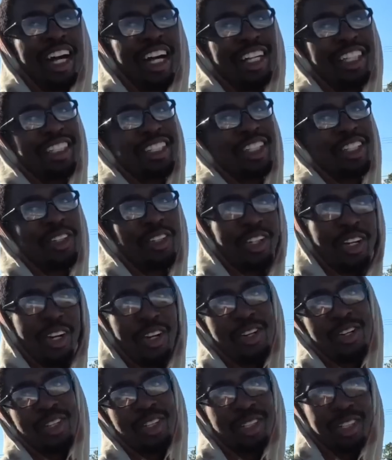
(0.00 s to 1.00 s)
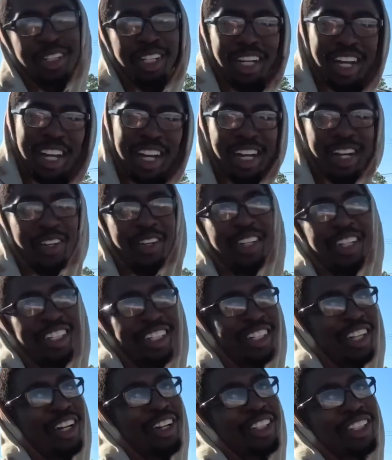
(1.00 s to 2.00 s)
I just sold coke.
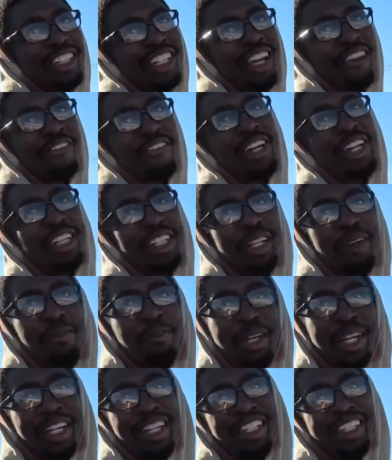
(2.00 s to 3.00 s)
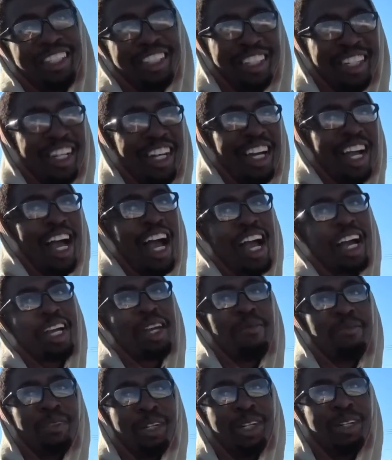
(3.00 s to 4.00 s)
as long as they feeling it, be I
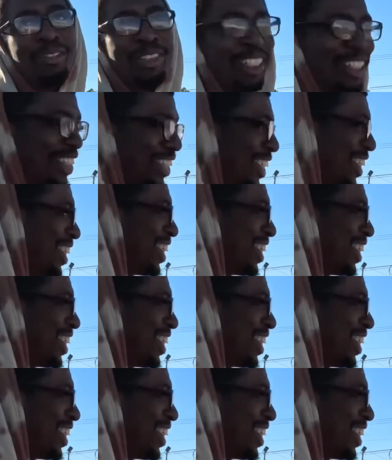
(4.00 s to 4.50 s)
can move it.